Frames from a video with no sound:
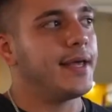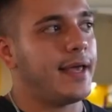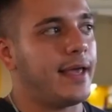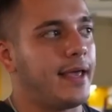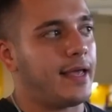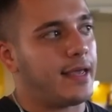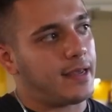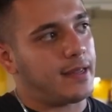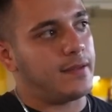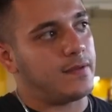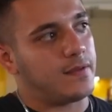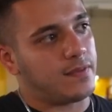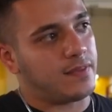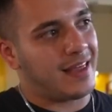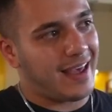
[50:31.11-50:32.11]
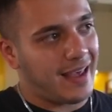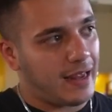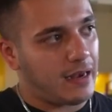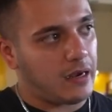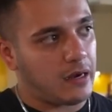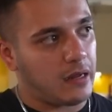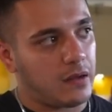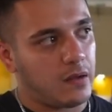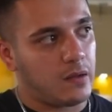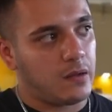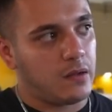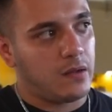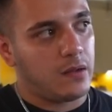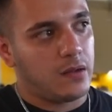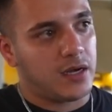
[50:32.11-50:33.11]
And then
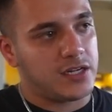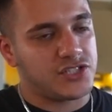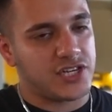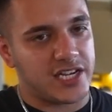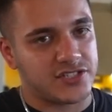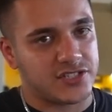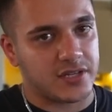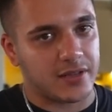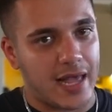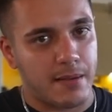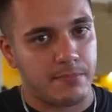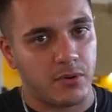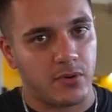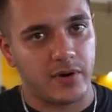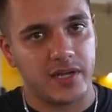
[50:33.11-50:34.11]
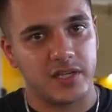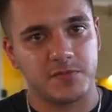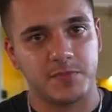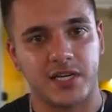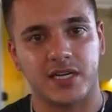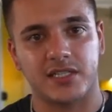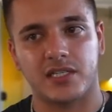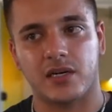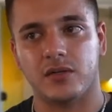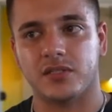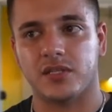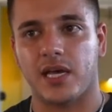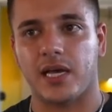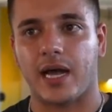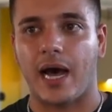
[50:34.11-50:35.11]
I changed it to Lab Boys because I was
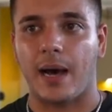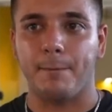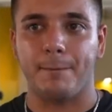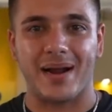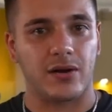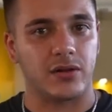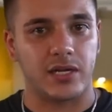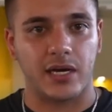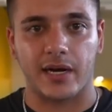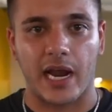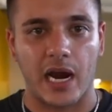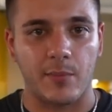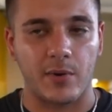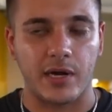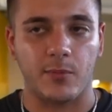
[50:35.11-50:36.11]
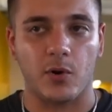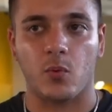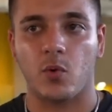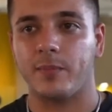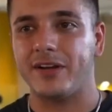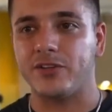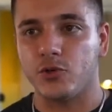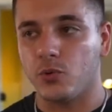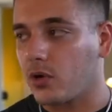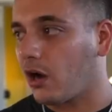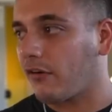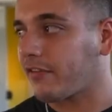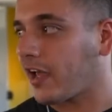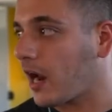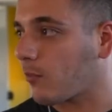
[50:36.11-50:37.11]
like, I'm barely on camera anymore. What am I doing
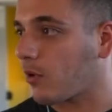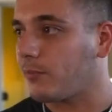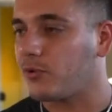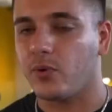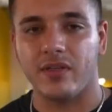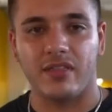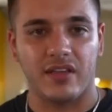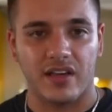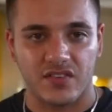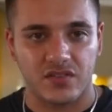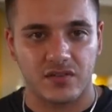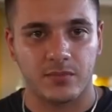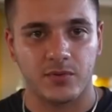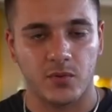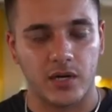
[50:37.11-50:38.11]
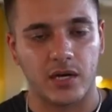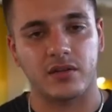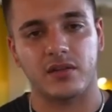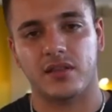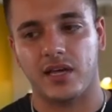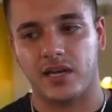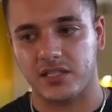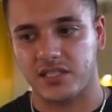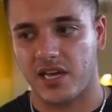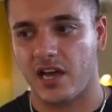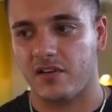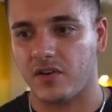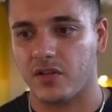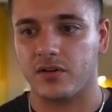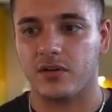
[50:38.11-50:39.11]
off camera? I'm doing this. I'm doing other things. I
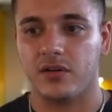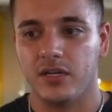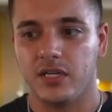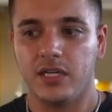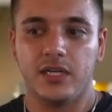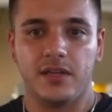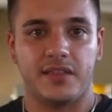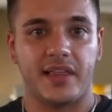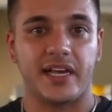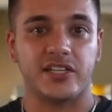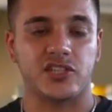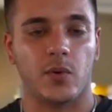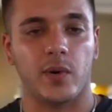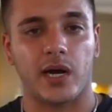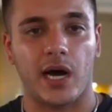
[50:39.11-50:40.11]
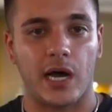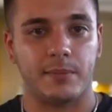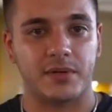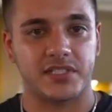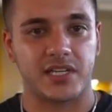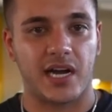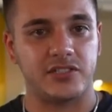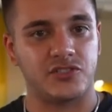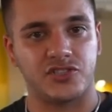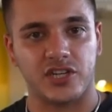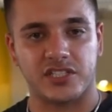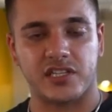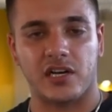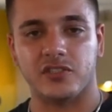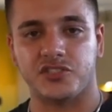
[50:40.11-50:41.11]
have other things going on besides
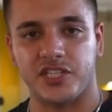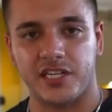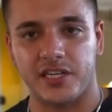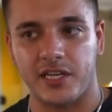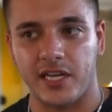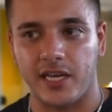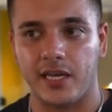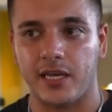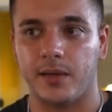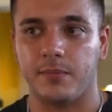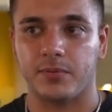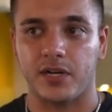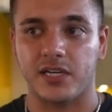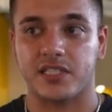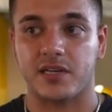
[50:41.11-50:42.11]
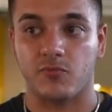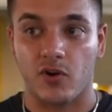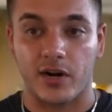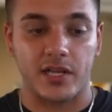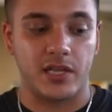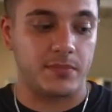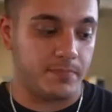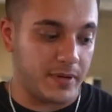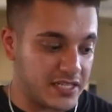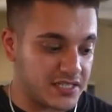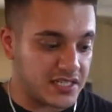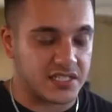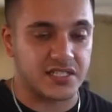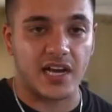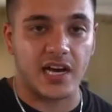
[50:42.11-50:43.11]
just LGND, and plus I'm running the
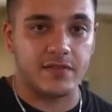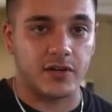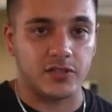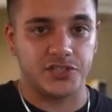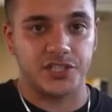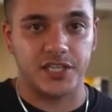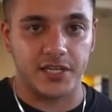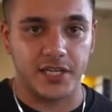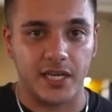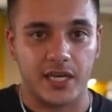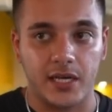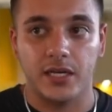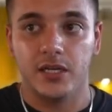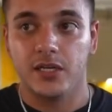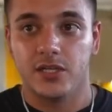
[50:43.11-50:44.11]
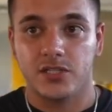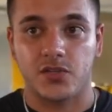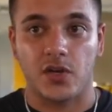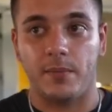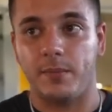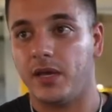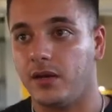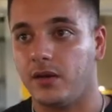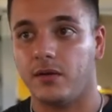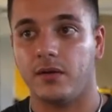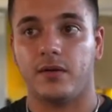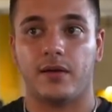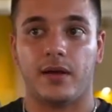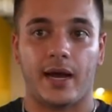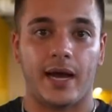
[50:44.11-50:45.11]
business side of LGND. So I mean,
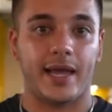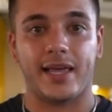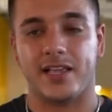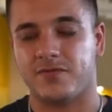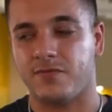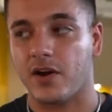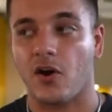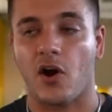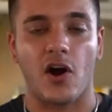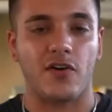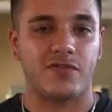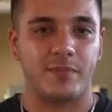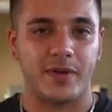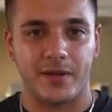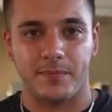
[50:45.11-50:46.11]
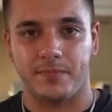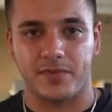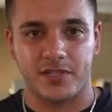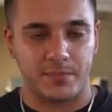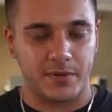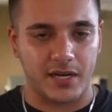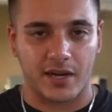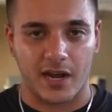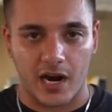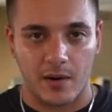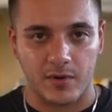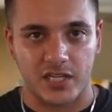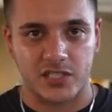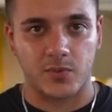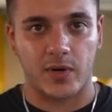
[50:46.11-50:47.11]
it's very hard for me to be on
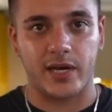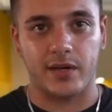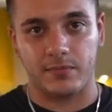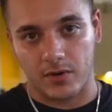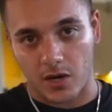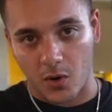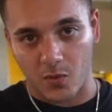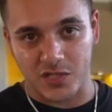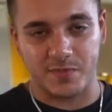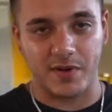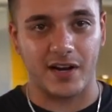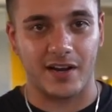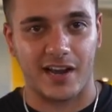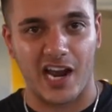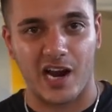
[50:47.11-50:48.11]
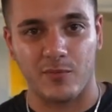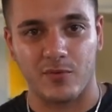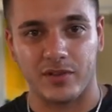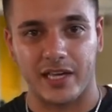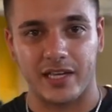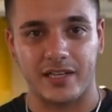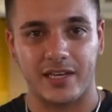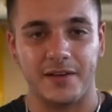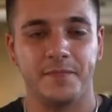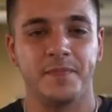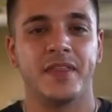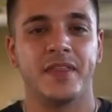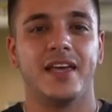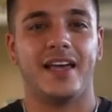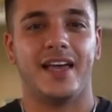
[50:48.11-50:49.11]
camera. That's why Owen's been on camera lately,
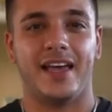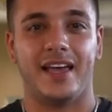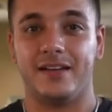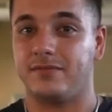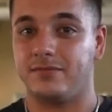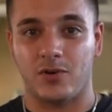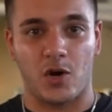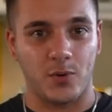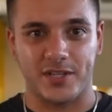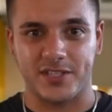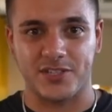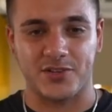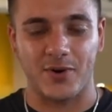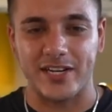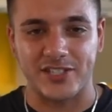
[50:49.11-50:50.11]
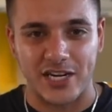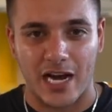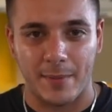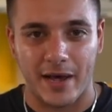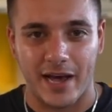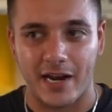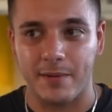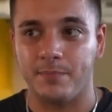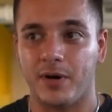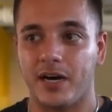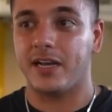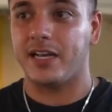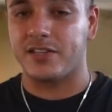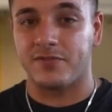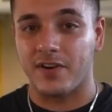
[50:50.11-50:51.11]
and Owen does a great job at it,
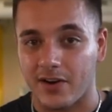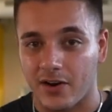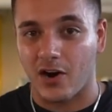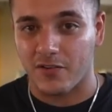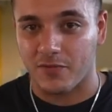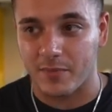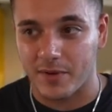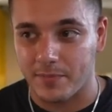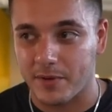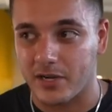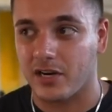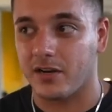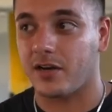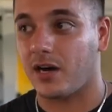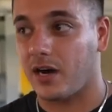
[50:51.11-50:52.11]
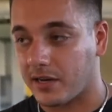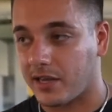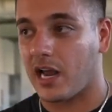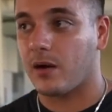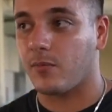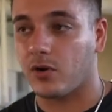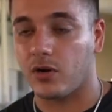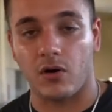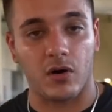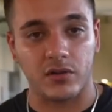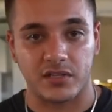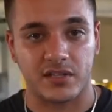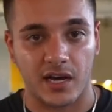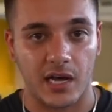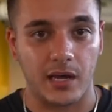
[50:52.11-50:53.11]
but it's very hard for me to be on camera all
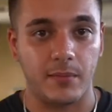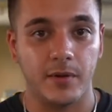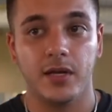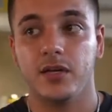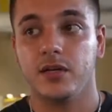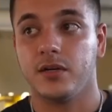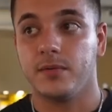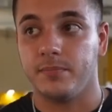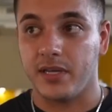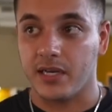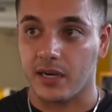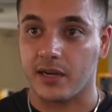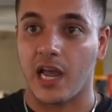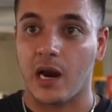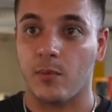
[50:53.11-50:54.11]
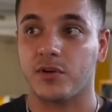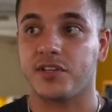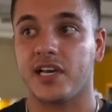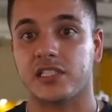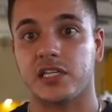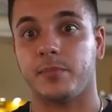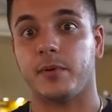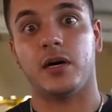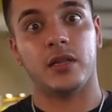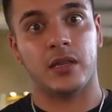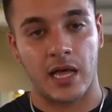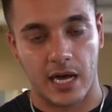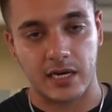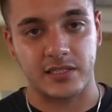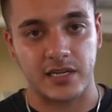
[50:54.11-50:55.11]
the time. Being on camera takes up a
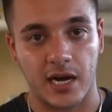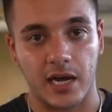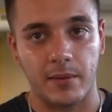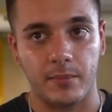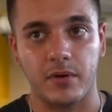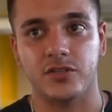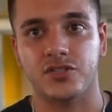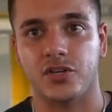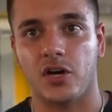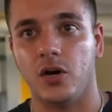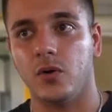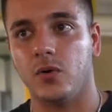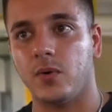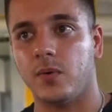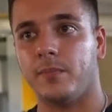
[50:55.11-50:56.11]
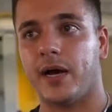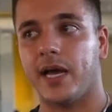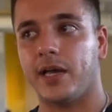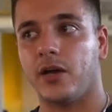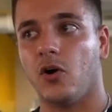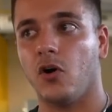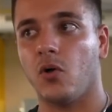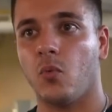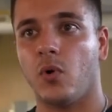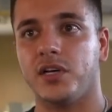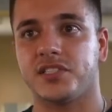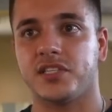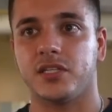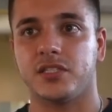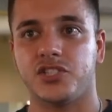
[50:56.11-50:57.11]
lot of time, so my goal
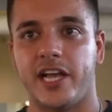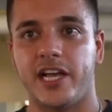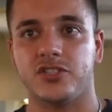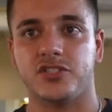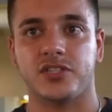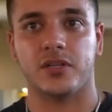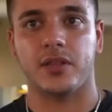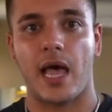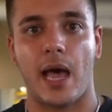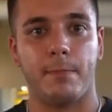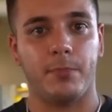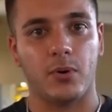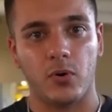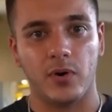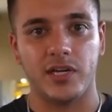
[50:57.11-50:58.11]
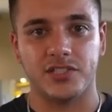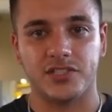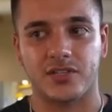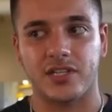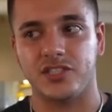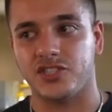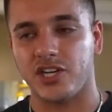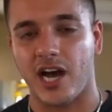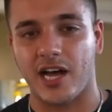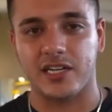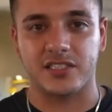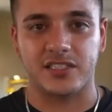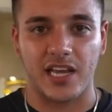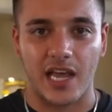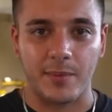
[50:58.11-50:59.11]
was to change it to Lab Boys so that John
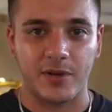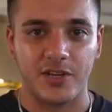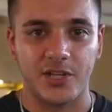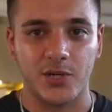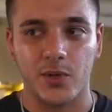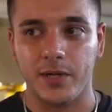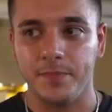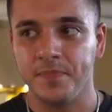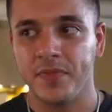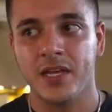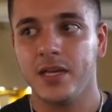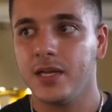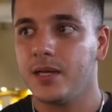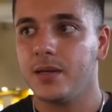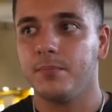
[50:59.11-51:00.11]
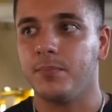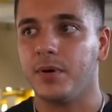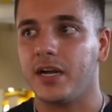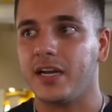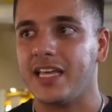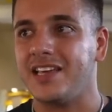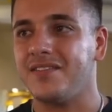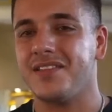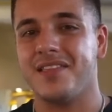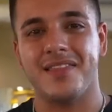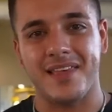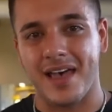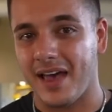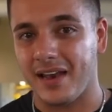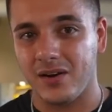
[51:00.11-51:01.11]
and Sam can do it. But even
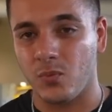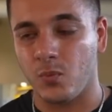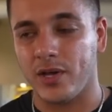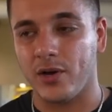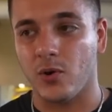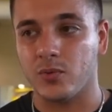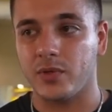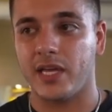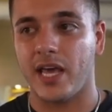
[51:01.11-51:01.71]
then, we only